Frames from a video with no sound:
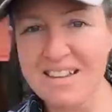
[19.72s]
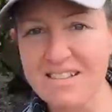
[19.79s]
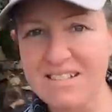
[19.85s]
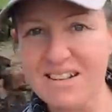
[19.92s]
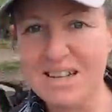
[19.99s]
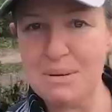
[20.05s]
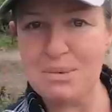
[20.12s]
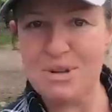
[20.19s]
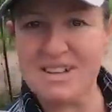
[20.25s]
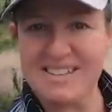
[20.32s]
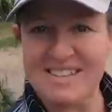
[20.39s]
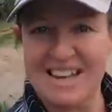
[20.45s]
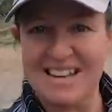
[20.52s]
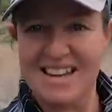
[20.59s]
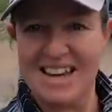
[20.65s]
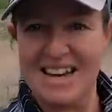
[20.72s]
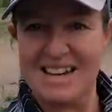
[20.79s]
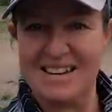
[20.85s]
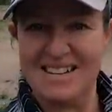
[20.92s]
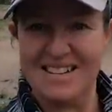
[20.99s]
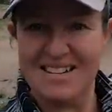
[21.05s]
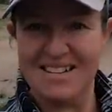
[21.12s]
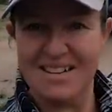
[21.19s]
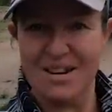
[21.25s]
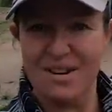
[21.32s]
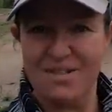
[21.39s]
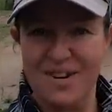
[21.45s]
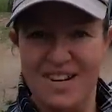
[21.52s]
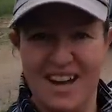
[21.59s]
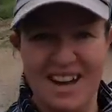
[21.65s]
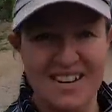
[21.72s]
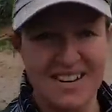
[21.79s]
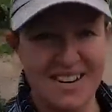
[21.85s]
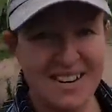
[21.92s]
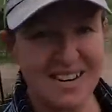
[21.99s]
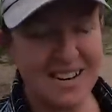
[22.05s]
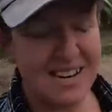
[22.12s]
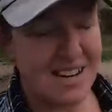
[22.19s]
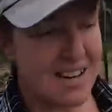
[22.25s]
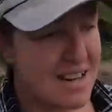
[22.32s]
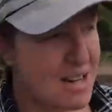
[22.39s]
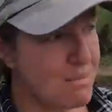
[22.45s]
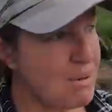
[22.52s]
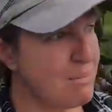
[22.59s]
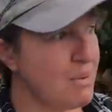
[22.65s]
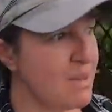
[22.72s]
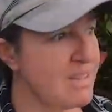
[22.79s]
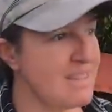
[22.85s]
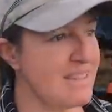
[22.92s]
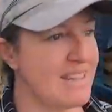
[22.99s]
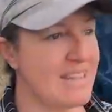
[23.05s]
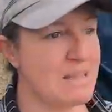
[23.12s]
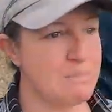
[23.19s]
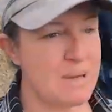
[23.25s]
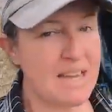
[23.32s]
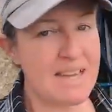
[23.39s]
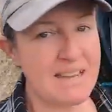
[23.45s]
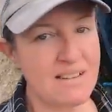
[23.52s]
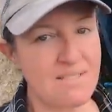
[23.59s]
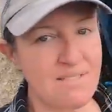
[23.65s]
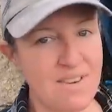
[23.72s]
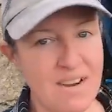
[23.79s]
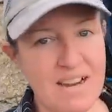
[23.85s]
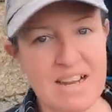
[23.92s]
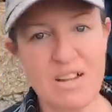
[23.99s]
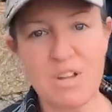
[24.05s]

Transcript: There's a glimmer of sunlight over yonder, but mostly it's been very